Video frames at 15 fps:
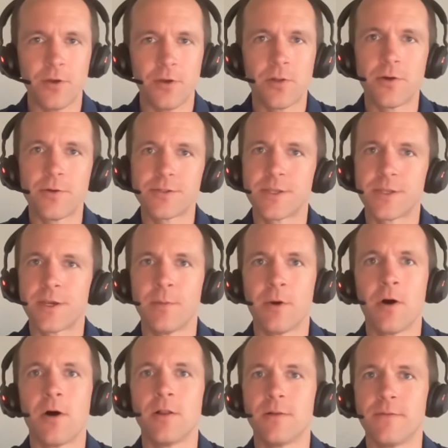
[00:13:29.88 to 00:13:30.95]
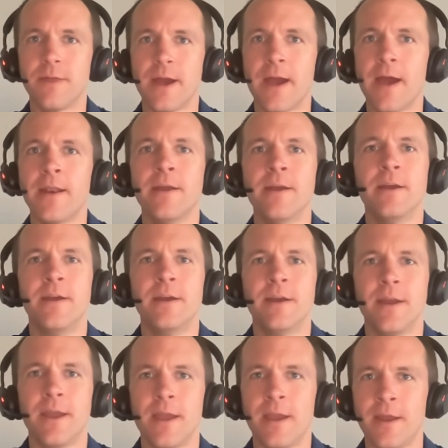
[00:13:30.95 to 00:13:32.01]
close them, all of that.
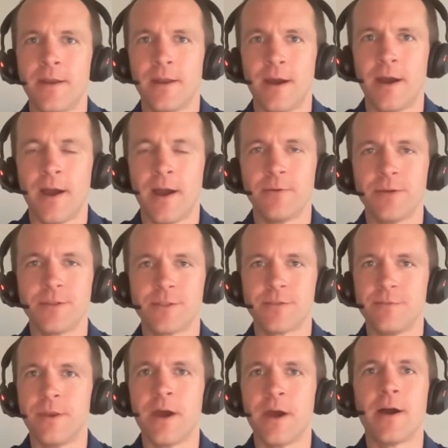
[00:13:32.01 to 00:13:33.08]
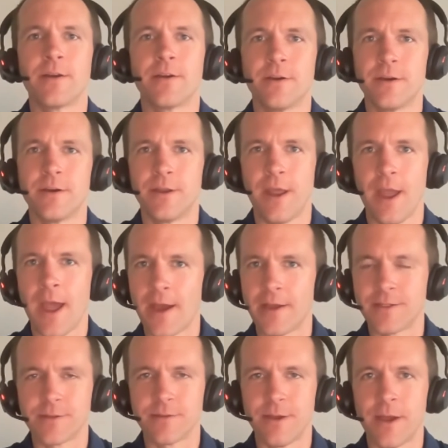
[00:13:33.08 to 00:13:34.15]
And I was not good
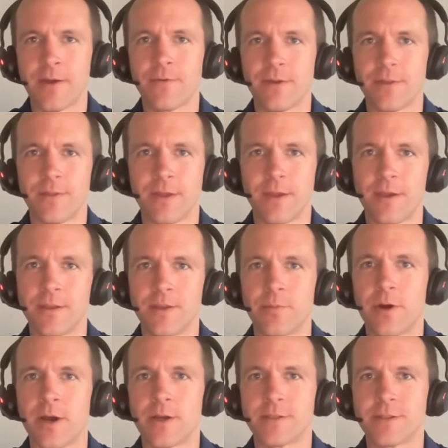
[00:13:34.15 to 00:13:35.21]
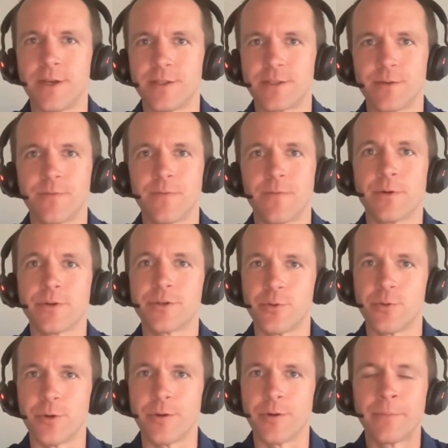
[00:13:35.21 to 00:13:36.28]
at everything in the process for
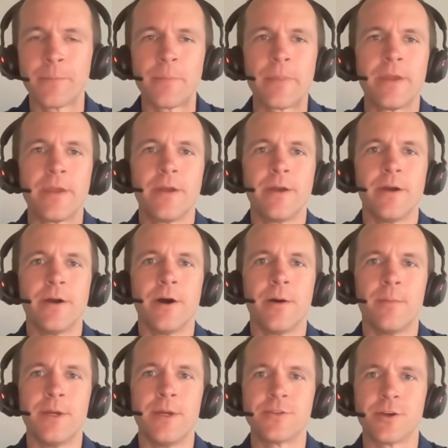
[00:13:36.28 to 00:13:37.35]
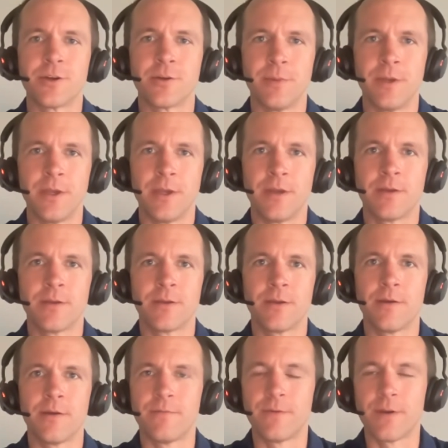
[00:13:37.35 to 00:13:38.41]
sure. Um, it took me
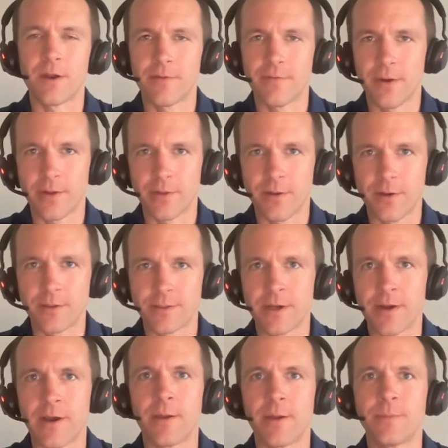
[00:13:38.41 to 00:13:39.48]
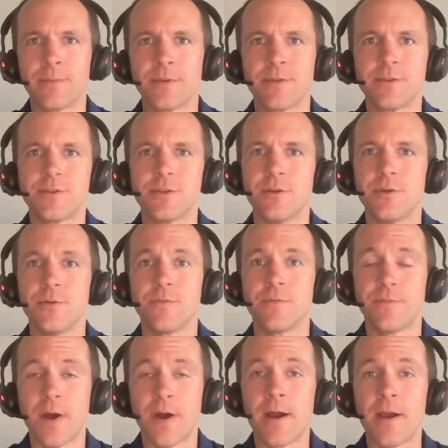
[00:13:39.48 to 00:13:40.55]
a very, very long time to
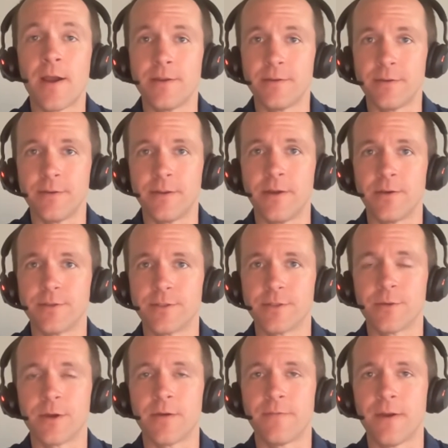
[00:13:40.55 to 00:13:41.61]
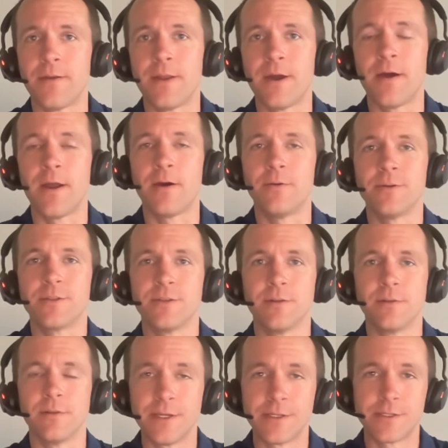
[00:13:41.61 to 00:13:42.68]
find deals is what I found out I was
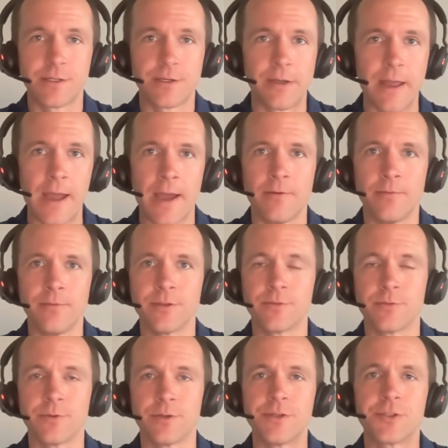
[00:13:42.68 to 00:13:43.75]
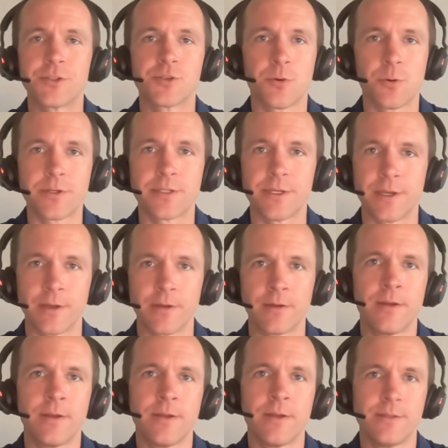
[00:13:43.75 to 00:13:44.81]
the least good at was really sourcing
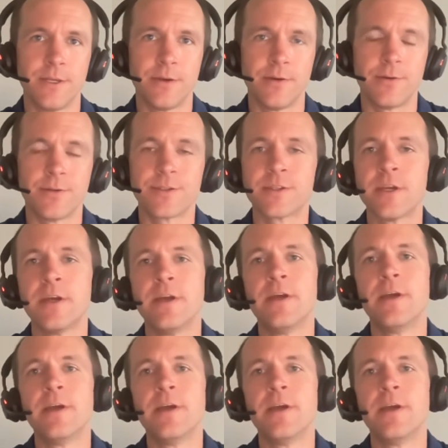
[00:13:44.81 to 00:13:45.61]
deals.